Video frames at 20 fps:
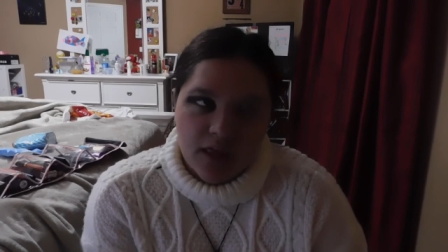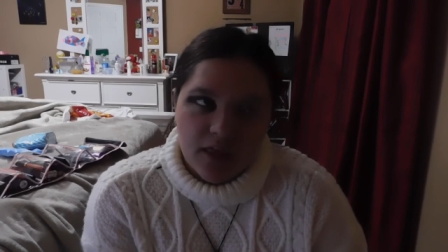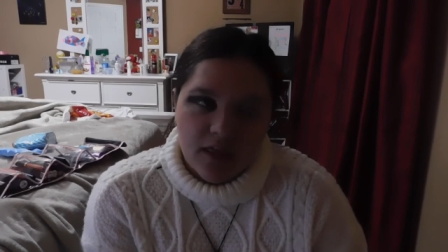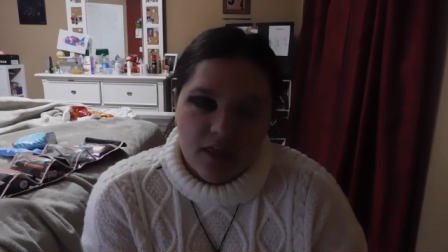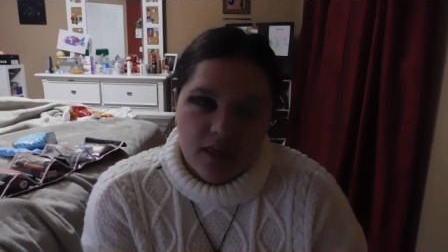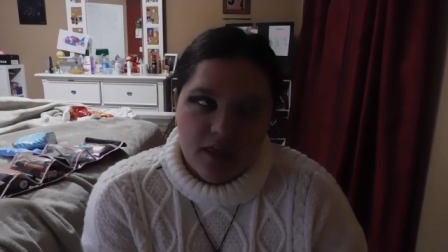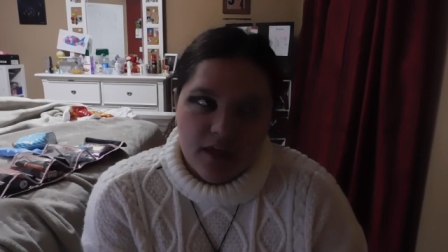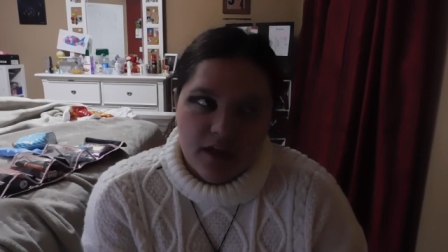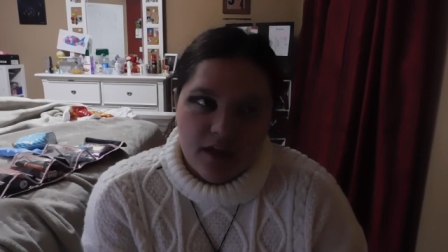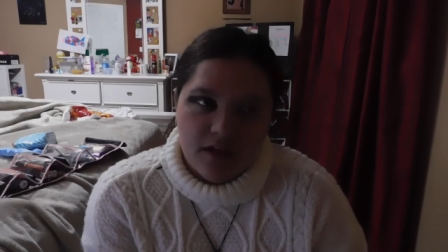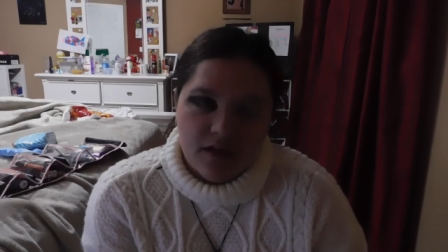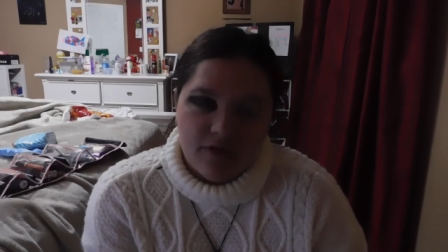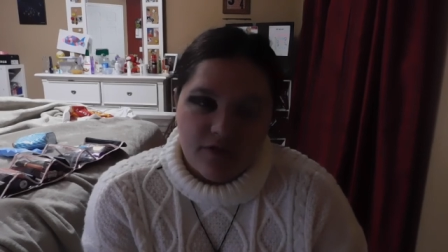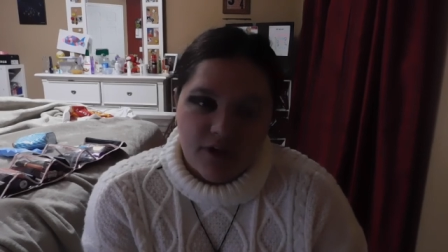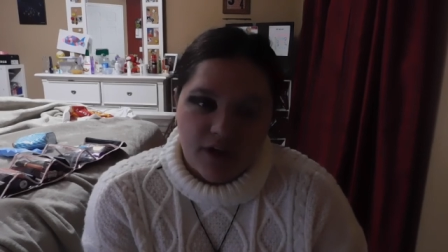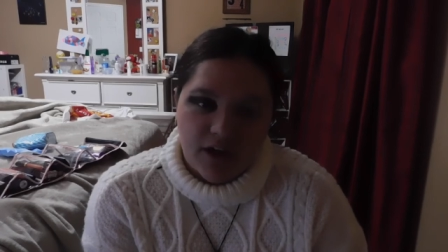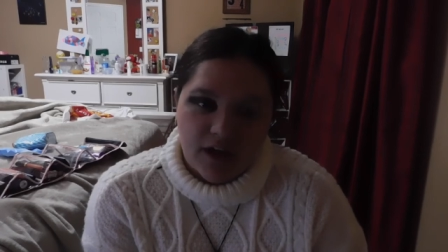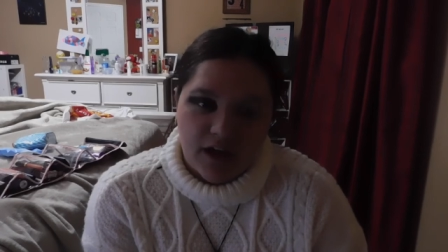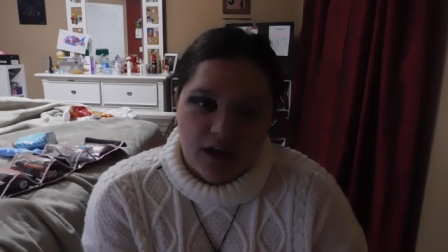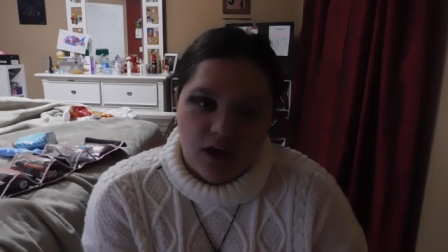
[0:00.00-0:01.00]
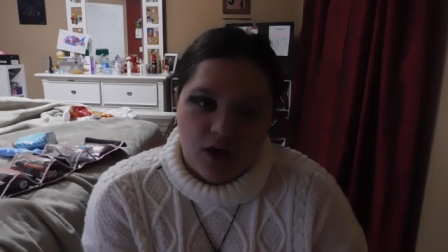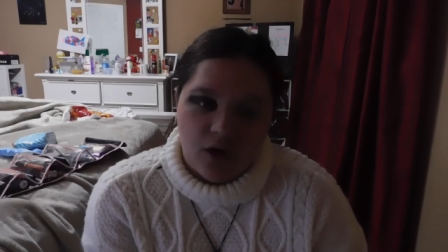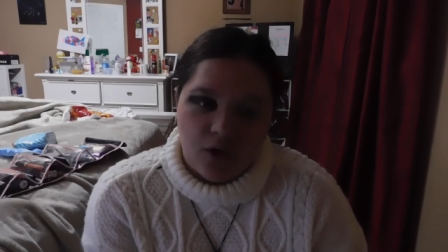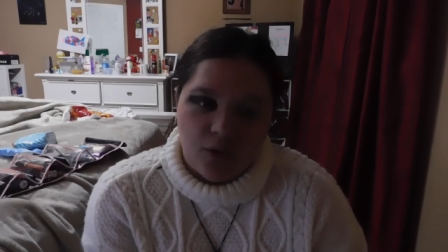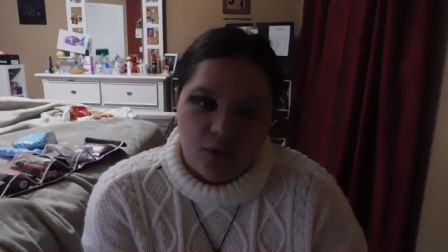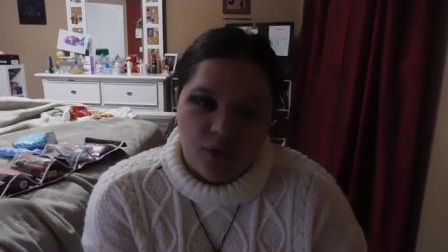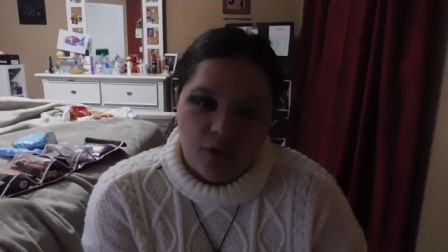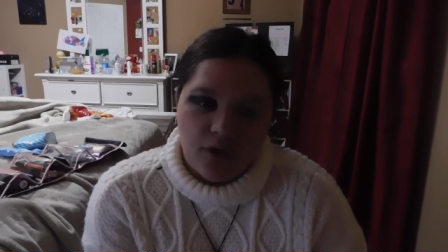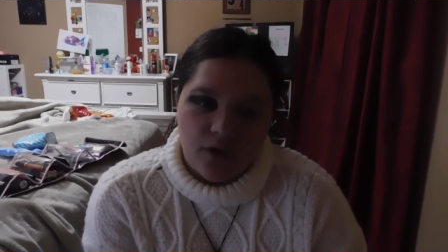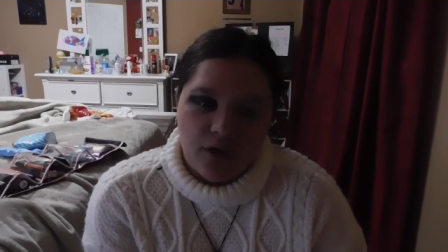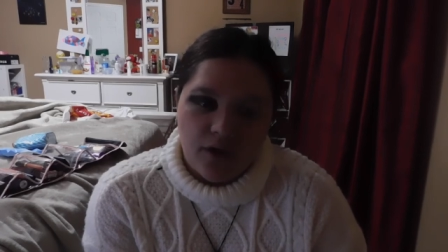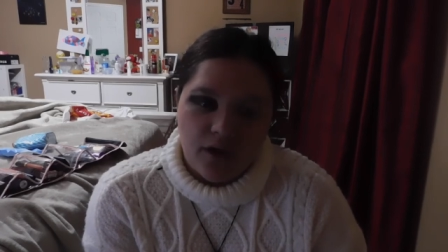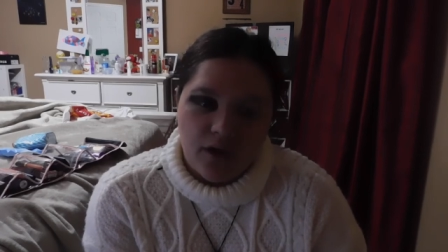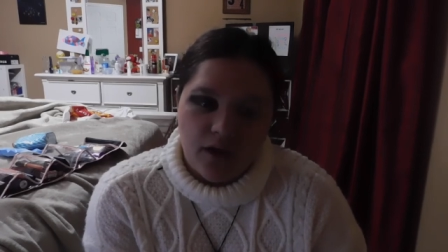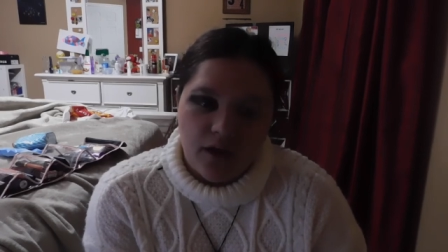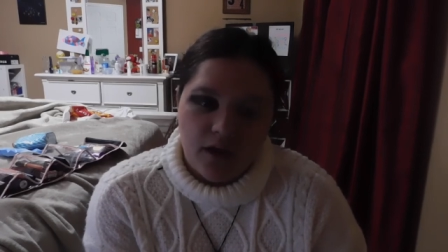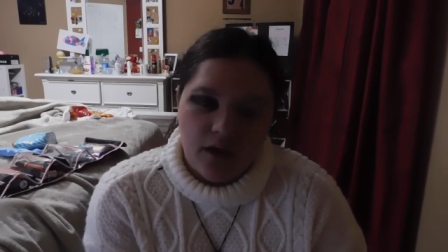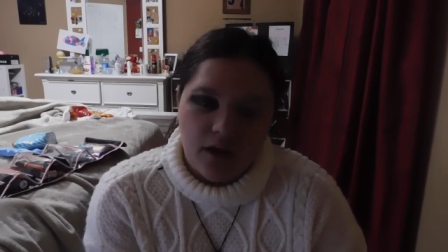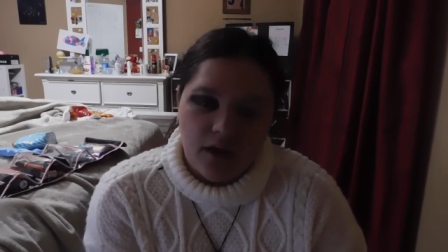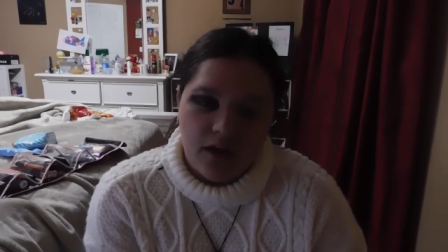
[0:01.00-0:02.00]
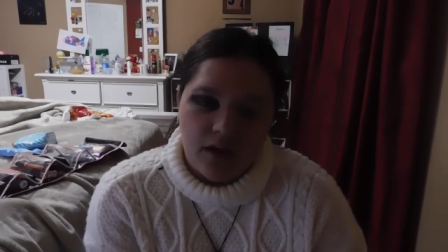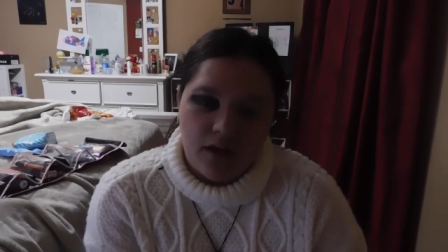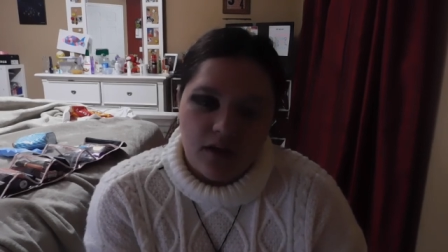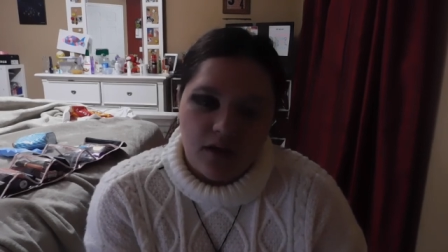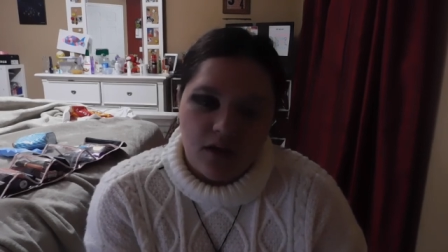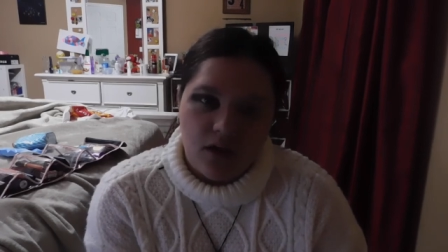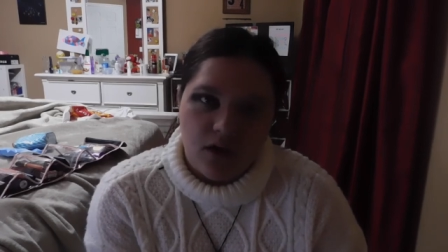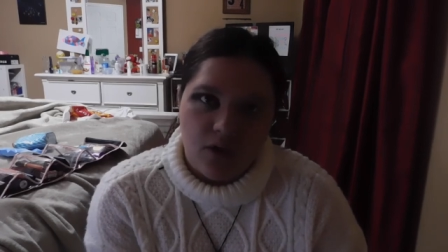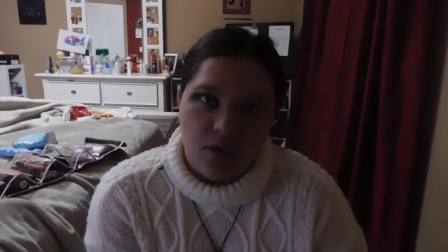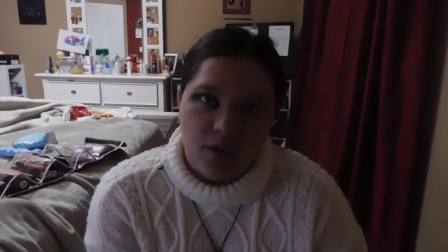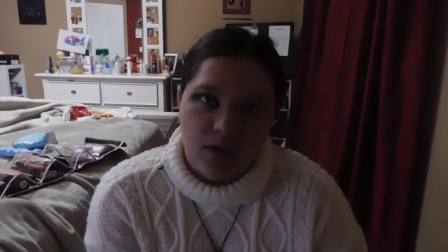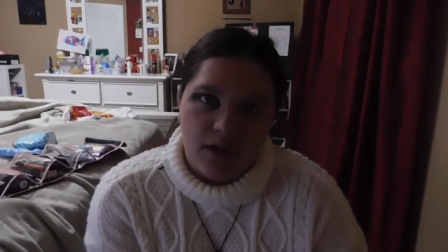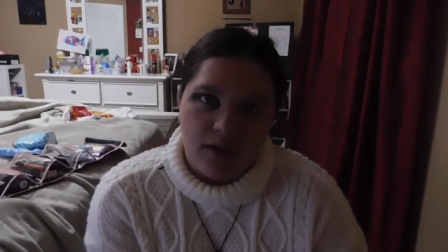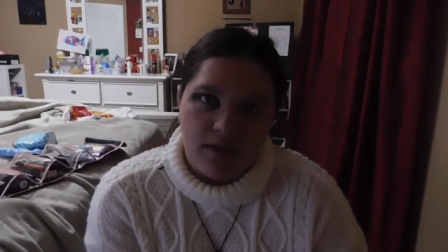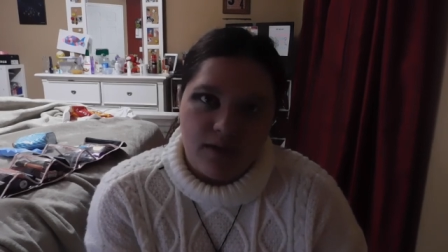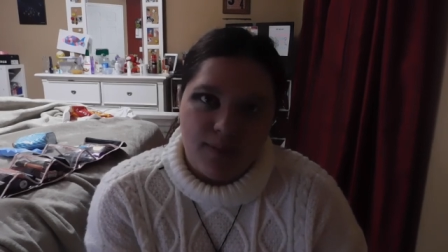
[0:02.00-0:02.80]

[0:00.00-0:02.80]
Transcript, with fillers: this video is going to